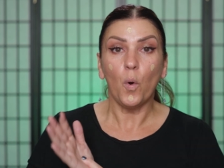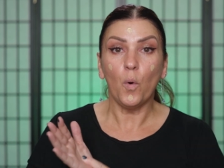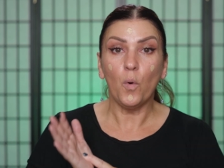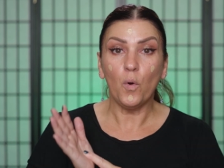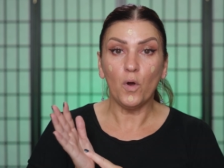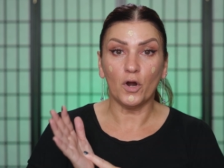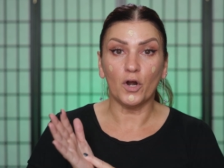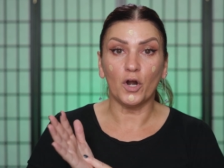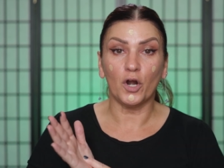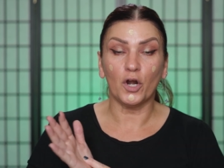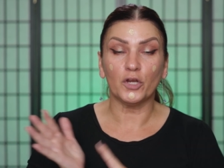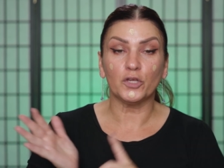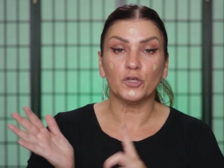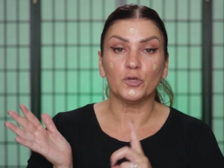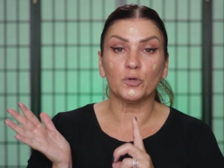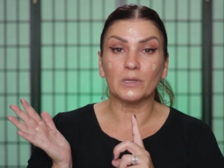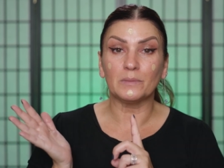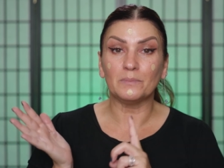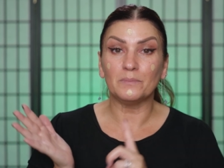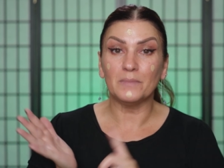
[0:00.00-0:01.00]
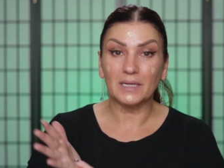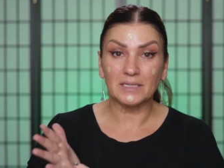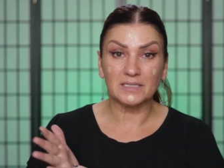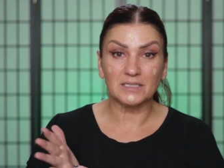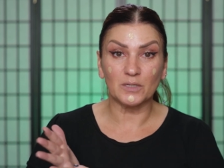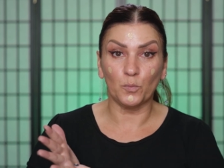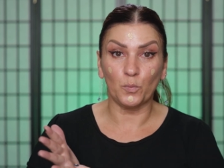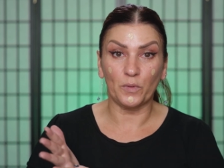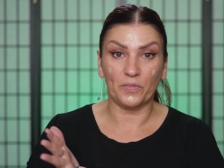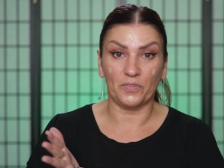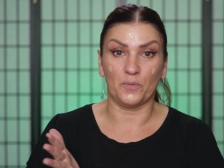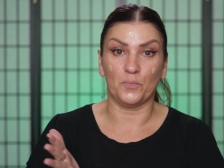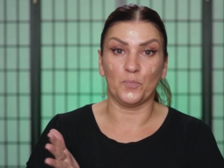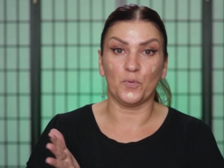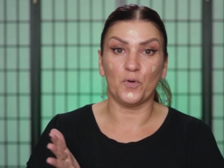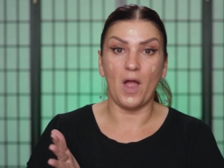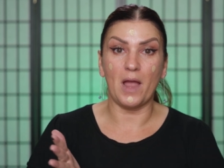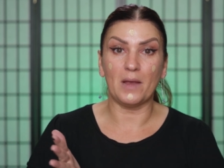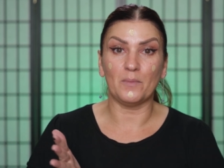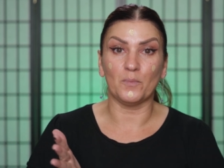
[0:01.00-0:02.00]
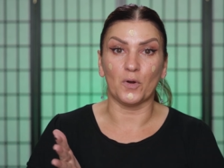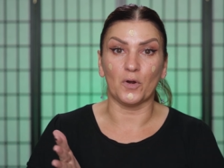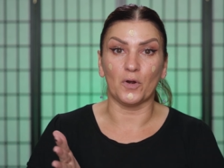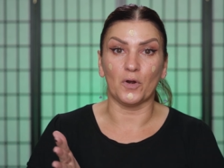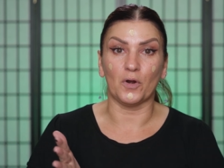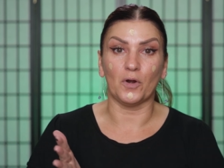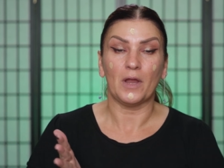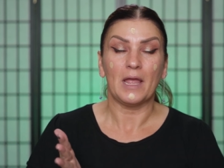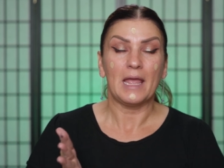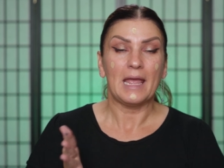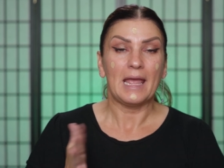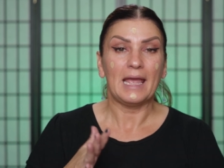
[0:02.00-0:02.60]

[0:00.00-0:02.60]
or you can mix it with the primer